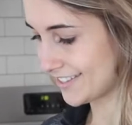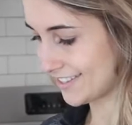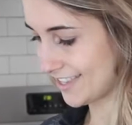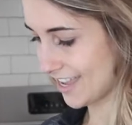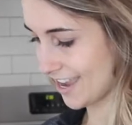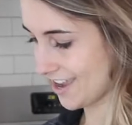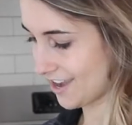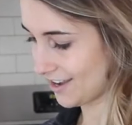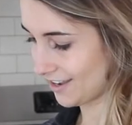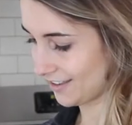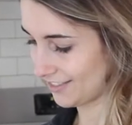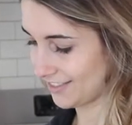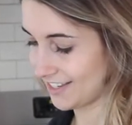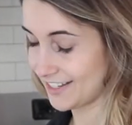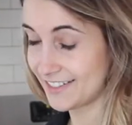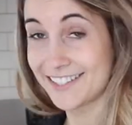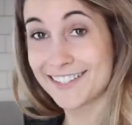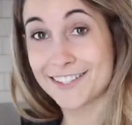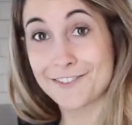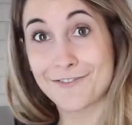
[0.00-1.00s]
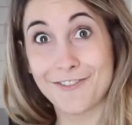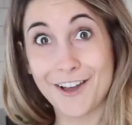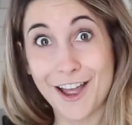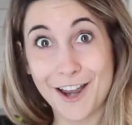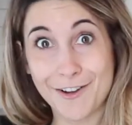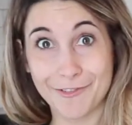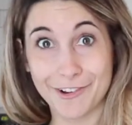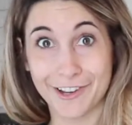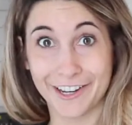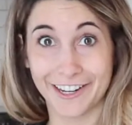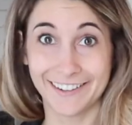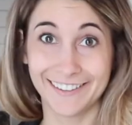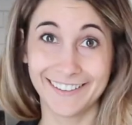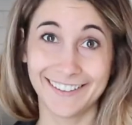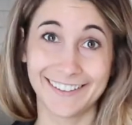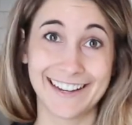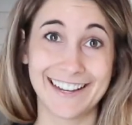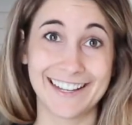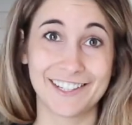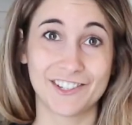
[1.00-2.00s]
thing, this is a fun
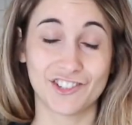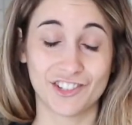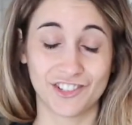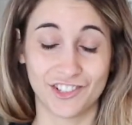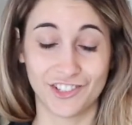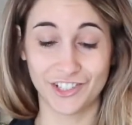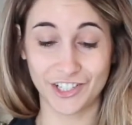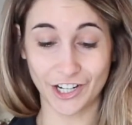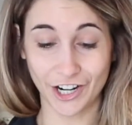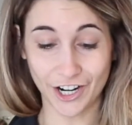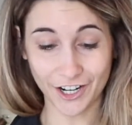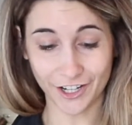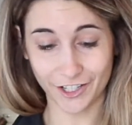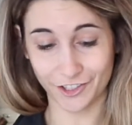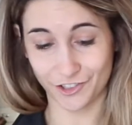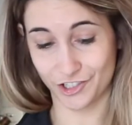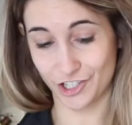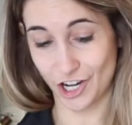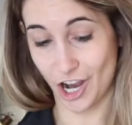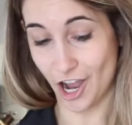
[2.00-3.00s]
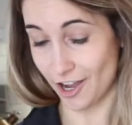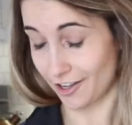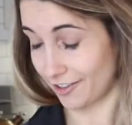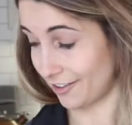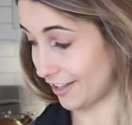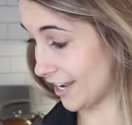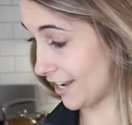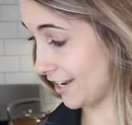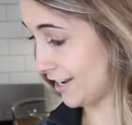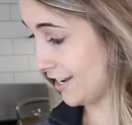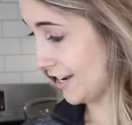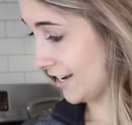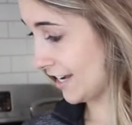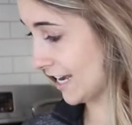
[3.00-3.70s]
one, is dark chocolate.